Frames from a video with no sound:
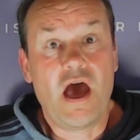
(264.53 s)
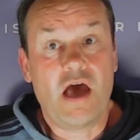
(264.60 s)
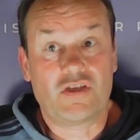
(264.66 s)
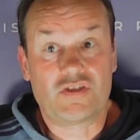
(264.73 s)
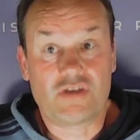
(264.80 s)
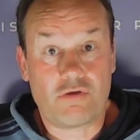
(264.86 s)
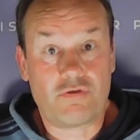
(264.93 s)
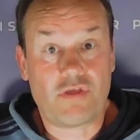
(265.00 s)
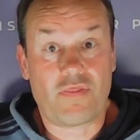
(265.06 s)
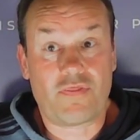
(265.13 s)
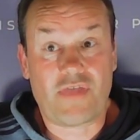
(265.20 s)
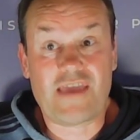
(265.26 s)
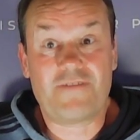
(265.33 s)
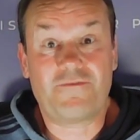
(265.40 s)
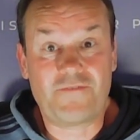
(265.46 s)
so that
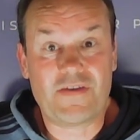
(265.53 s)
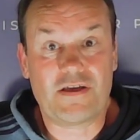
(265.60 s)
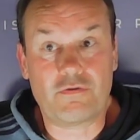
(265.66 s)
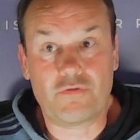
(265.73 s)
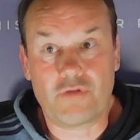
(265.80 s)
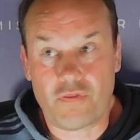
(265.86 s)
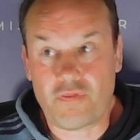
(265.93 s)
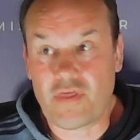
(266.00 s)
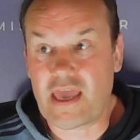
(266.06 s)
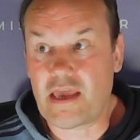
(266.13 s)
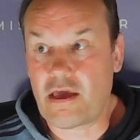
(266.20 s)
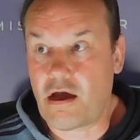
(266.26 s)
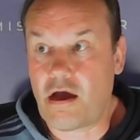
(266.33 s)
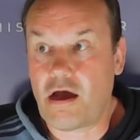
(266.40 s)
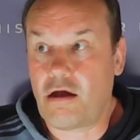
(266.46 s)
they feel that they
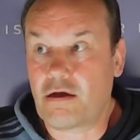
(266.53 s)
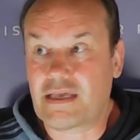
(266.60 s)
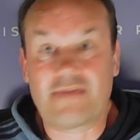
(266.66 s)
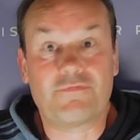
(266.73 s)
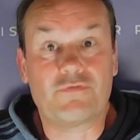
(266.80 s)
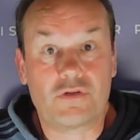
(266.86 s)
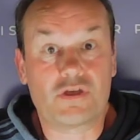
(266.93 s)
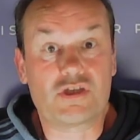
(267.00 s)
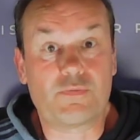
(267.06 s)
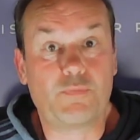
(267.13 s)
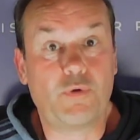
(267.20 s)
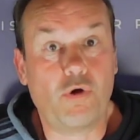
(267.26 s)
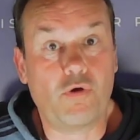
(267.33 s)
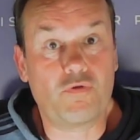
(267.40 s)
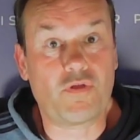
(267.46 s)
are given the
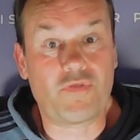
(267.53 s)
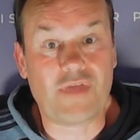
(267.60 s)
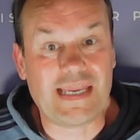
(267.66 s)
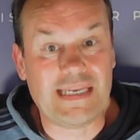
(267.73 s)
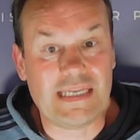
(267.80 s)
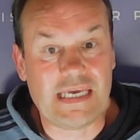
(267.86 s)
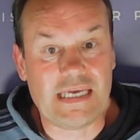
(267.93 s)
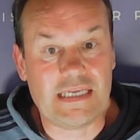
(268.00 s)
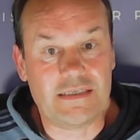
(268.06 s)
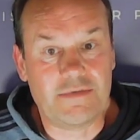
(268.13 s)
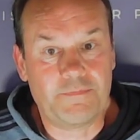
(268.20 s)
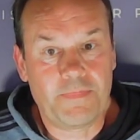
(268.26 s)
support that they need.